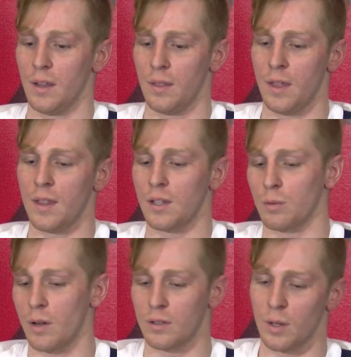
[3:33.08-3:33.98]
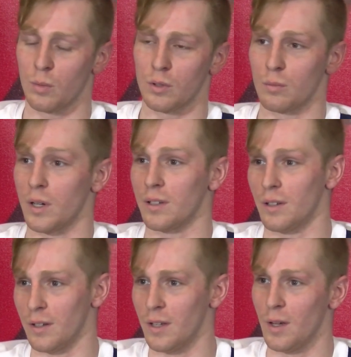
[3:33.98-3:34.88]
then that's when i was able to embrace
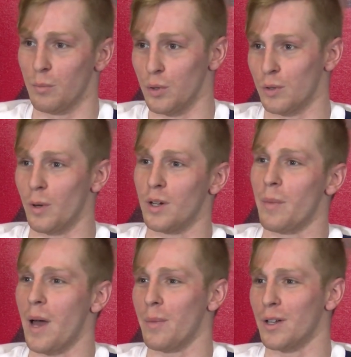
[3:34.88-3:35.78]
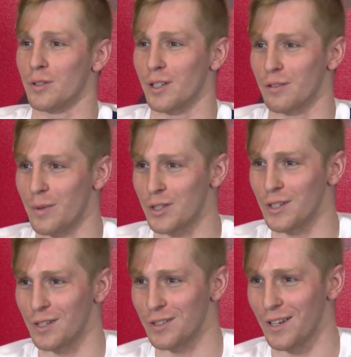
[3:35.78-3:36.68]
the bruce wayne to batman
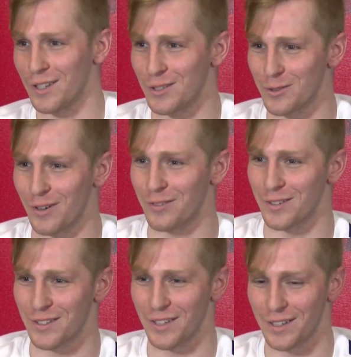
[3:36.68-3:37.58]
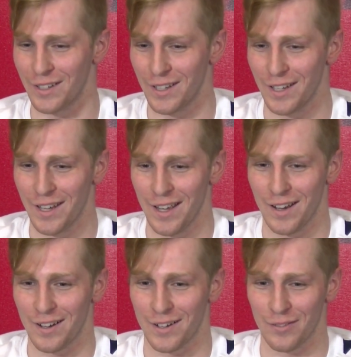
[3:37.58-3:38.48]
transformation as, as you referenced and
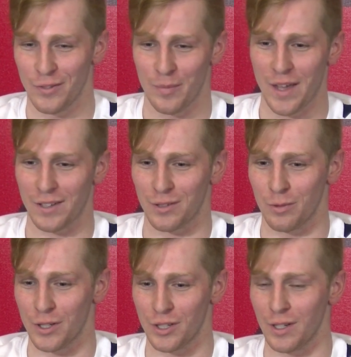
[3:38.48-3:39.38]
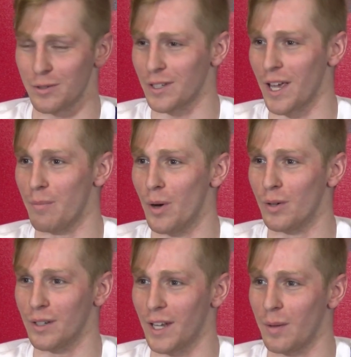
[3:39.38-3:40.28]
uh, flip that switch and it was game
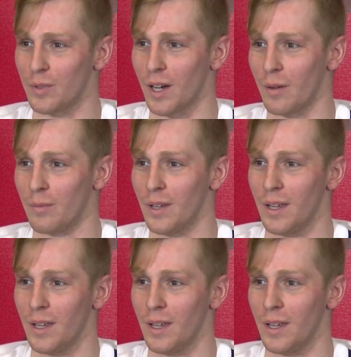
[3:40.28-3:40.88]
mode and game time